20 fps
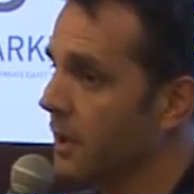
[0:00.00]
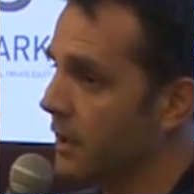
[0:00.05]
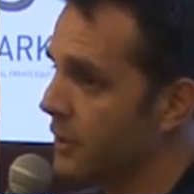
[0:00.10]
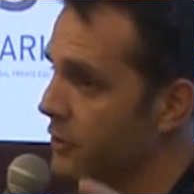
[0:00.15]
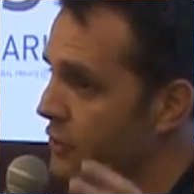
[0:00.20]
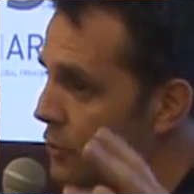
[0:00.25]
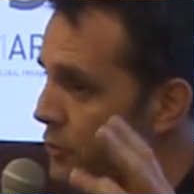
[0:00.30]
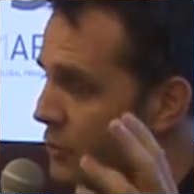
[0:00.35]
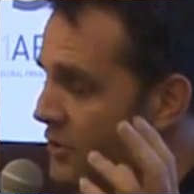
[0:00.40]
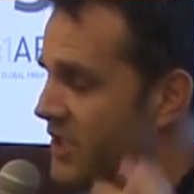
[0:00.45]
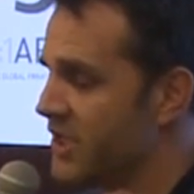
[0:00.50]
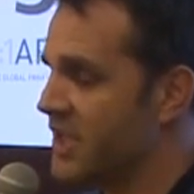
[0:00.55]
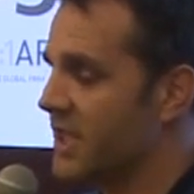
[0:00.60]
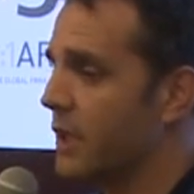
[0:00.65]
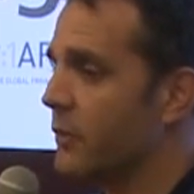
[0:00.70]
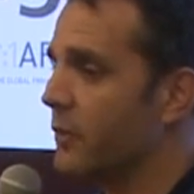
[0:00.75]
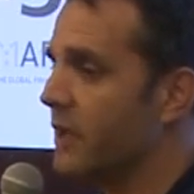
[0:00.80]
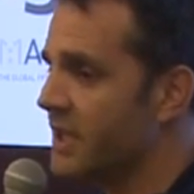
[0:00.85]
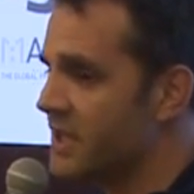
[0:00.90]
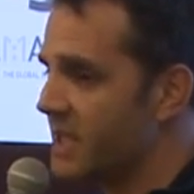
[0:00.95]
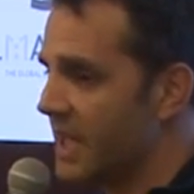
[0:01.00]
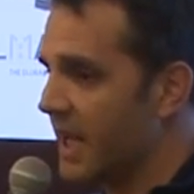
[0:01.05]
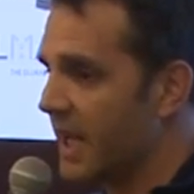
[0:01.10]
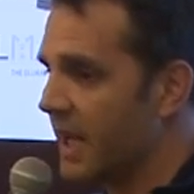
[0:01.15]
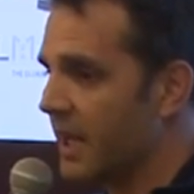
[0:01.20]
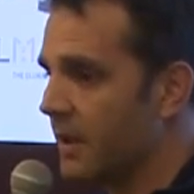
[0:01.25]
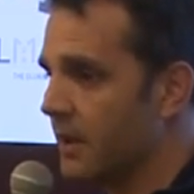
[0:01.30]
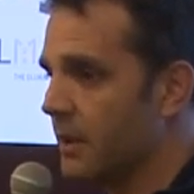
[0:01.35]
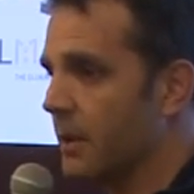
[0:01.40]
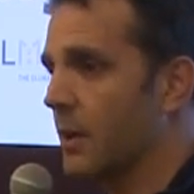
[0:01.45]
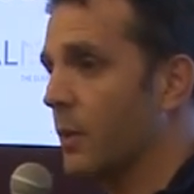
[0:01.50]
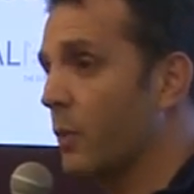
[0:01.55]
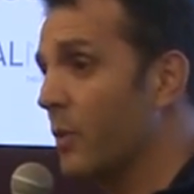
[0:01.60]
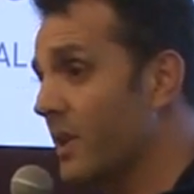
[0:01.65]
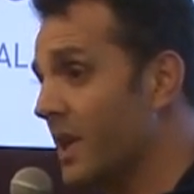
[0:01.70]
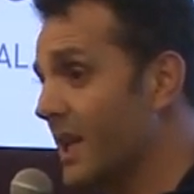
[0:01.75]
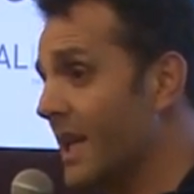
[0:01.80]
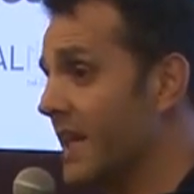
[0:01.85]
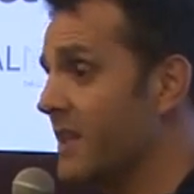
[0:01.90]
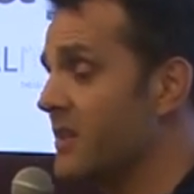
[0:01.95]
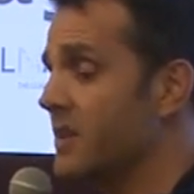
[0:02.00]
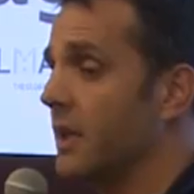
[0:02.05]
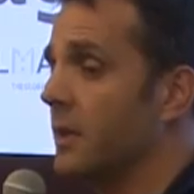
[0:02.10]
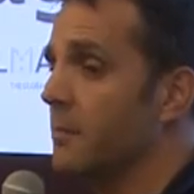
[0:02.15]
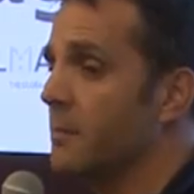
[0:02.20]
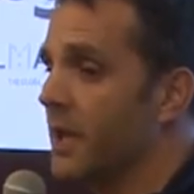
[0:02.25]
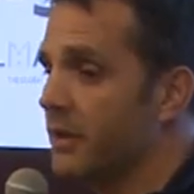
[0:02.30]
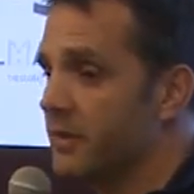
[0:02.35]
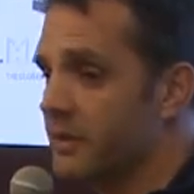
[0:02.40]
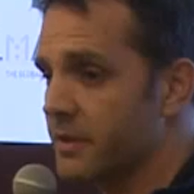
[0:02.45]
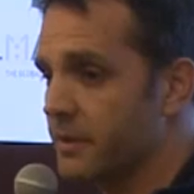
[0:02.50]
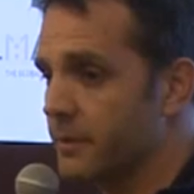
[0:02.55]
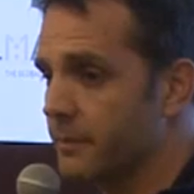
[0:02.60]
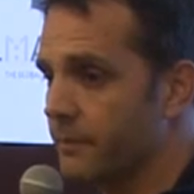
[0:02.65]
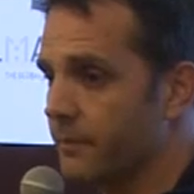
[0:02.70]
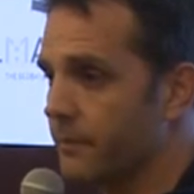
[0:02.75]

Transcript: to Series A within 18 months.